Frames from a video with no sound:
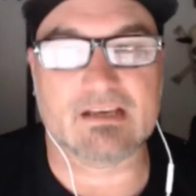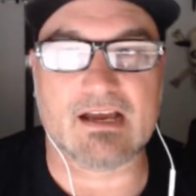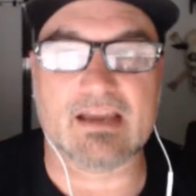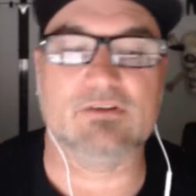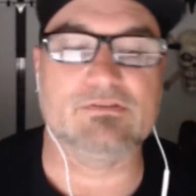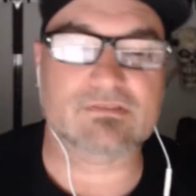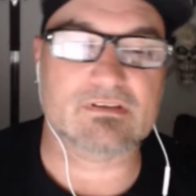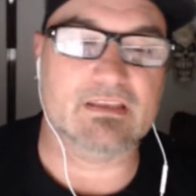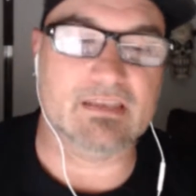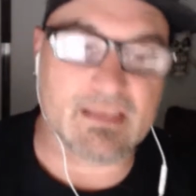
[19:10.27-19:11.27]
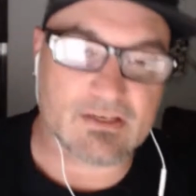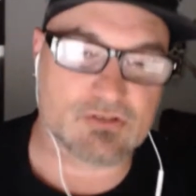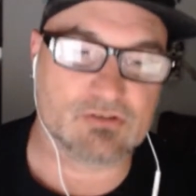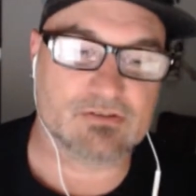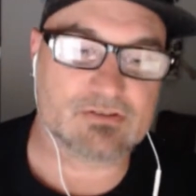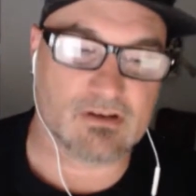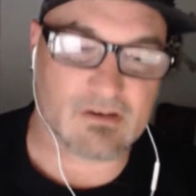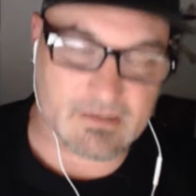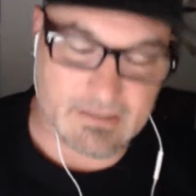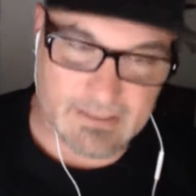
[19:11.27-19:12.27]
guy whose initials
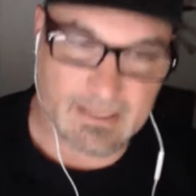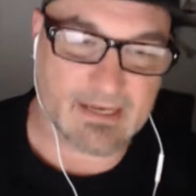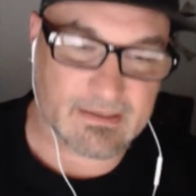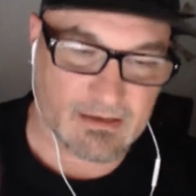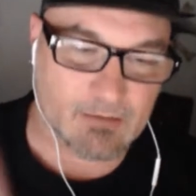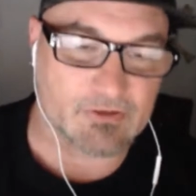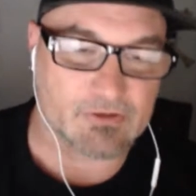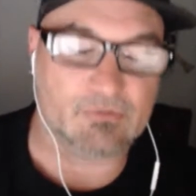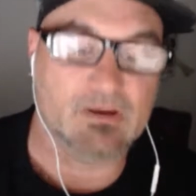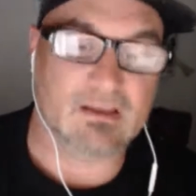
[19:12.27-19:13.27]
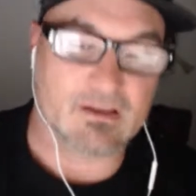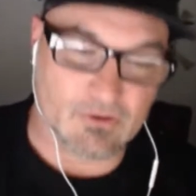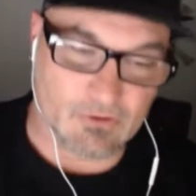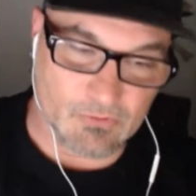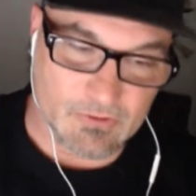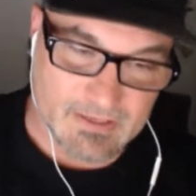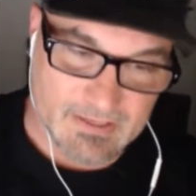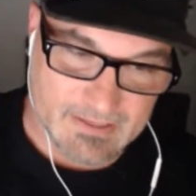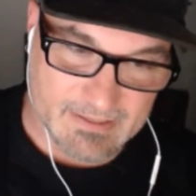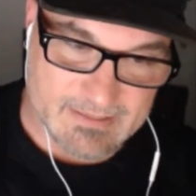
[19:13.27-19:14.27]
are KW who
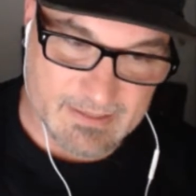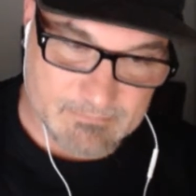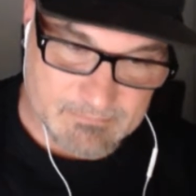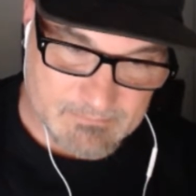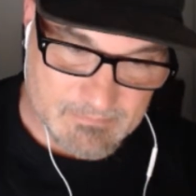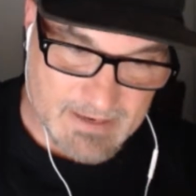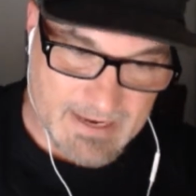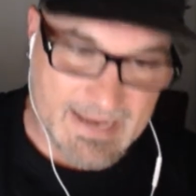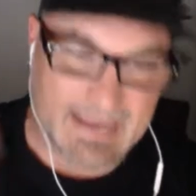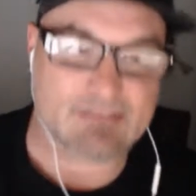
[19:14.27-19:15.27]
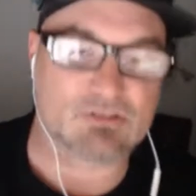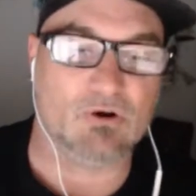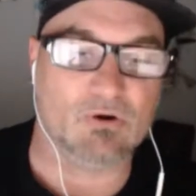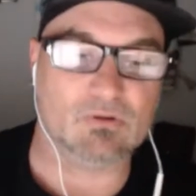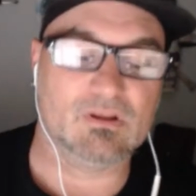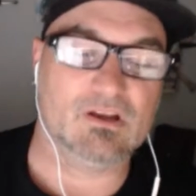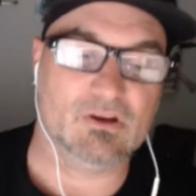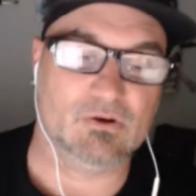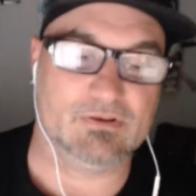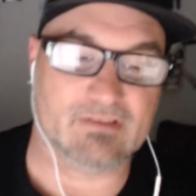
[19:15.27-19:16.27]
is a asshole
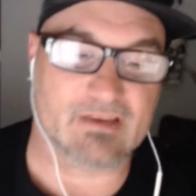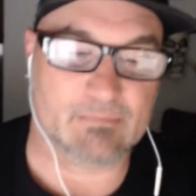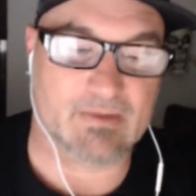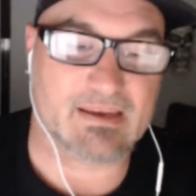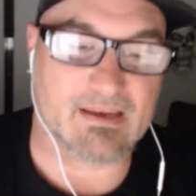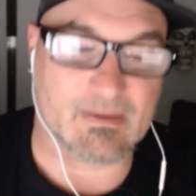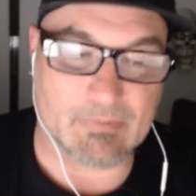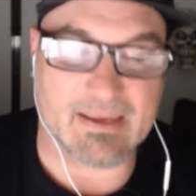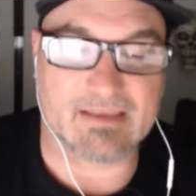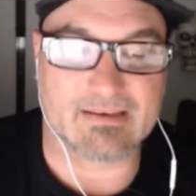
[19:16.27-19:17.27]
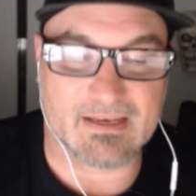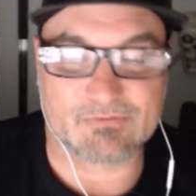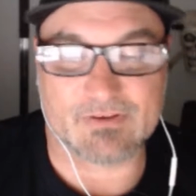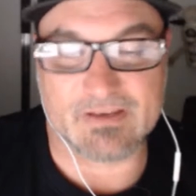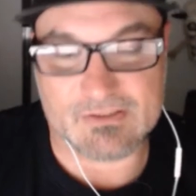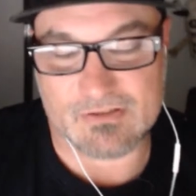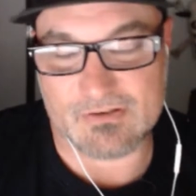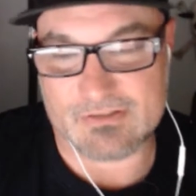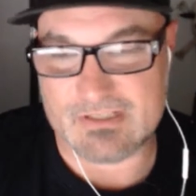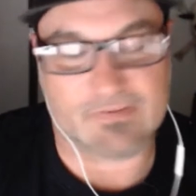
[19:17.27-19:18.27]
who is like making a bad name for
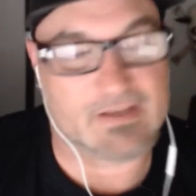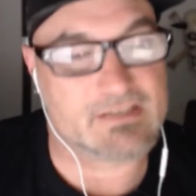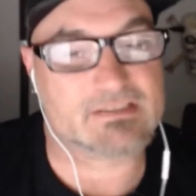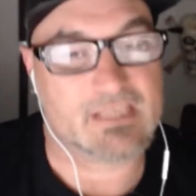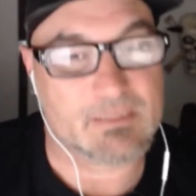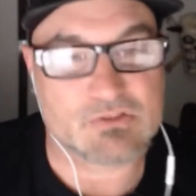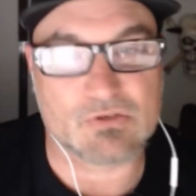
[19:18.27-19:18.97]
Kickstarter stuff. And he just keeps